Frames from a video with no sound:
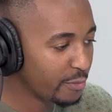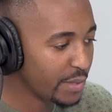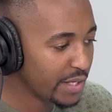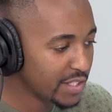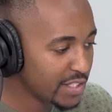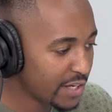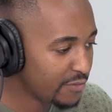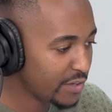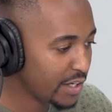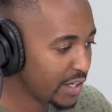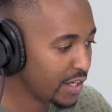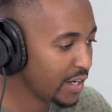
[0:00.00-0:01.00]
me is
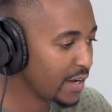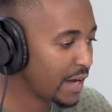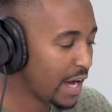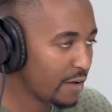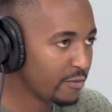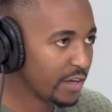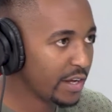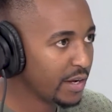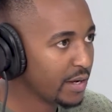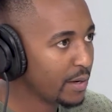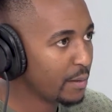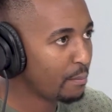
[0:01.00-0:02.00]
definitely having
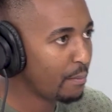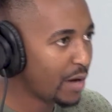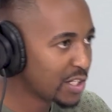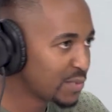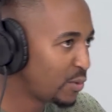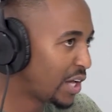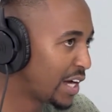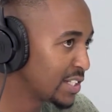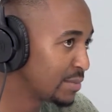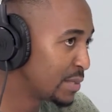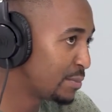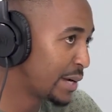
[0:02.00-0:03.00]
multiple
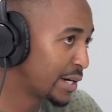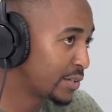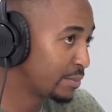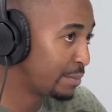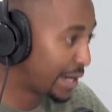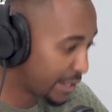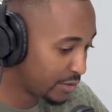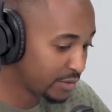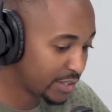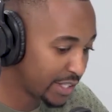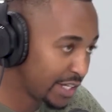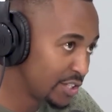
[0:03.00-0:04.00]
items
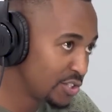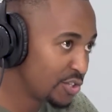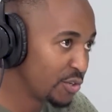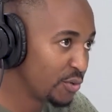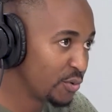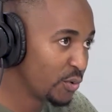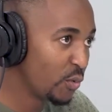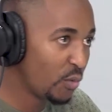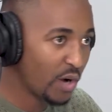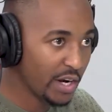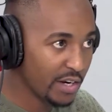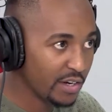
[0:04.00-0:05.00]
buckled into
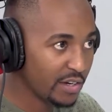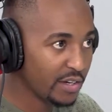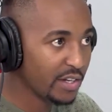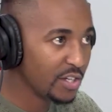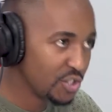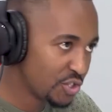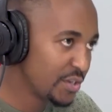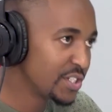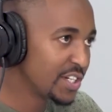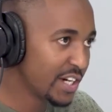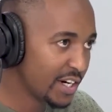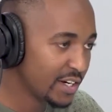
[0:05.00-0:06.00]
one
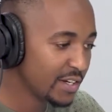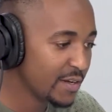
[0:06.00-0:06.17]
insurance. Yeah.